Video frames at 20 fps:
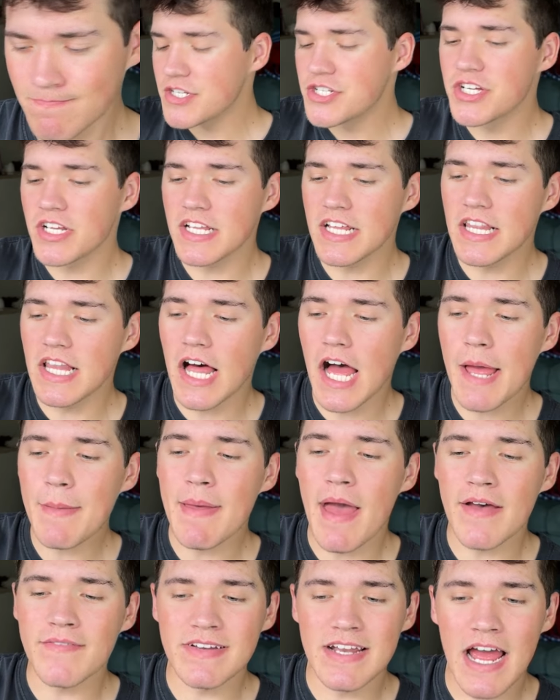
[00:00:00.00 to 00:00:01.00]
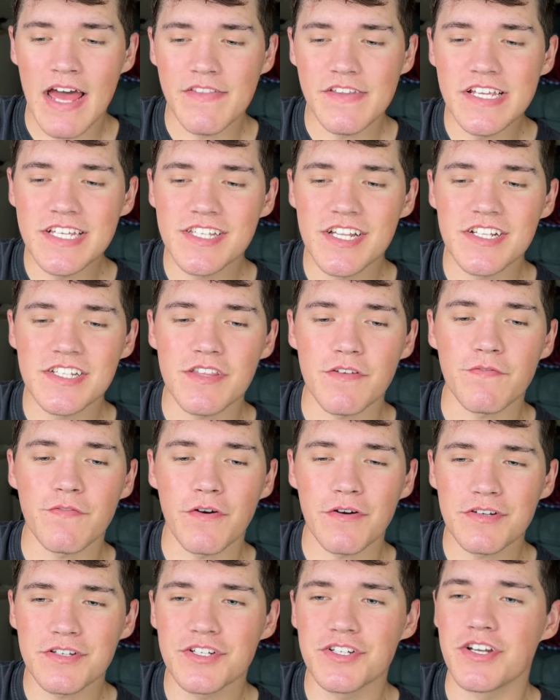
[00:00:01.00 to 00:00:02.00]
Chili lime, haven't had these since the
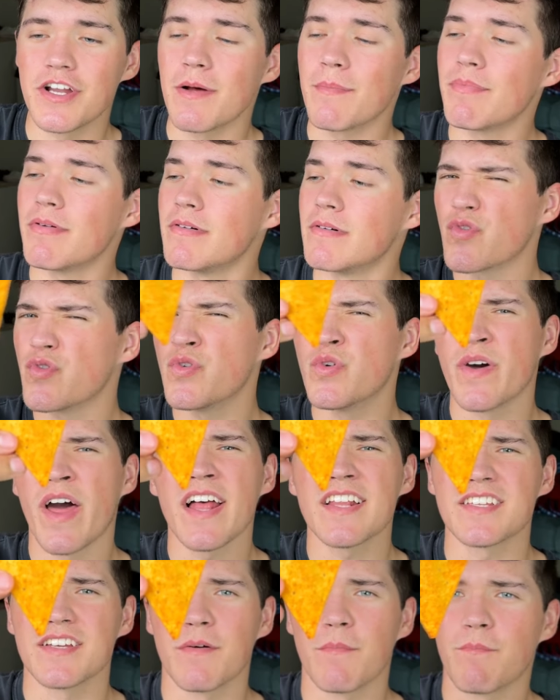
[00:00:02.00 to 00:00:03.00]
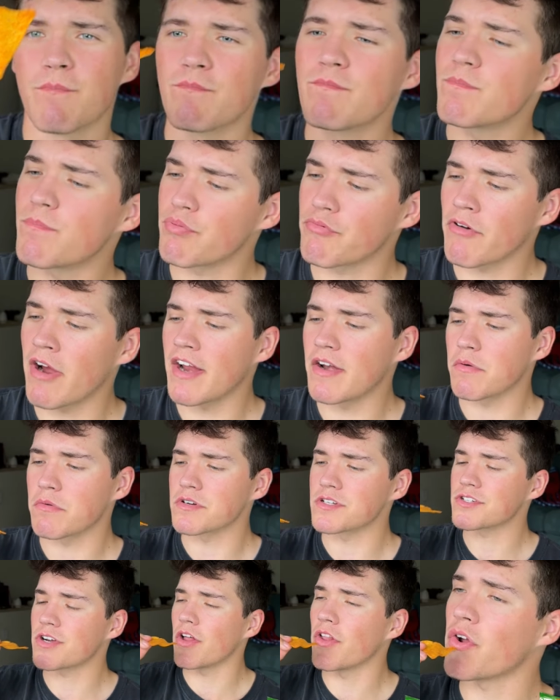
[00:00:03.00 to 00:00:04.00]
first chip. Ooh, that's a bright
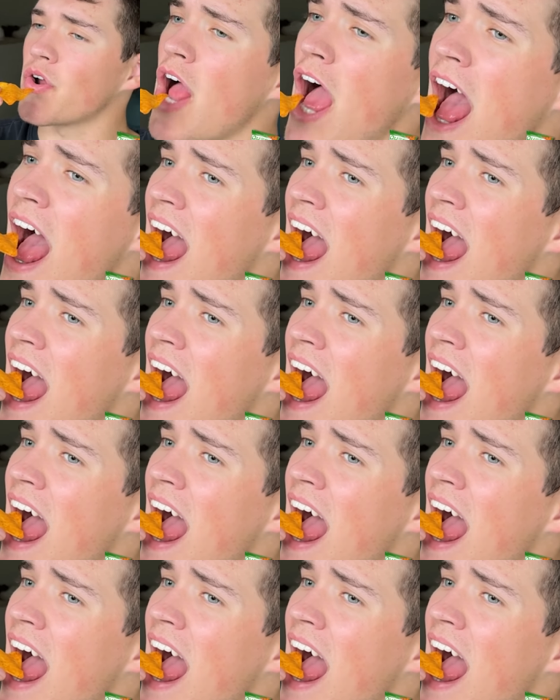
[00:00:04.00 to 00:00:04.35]
orange color.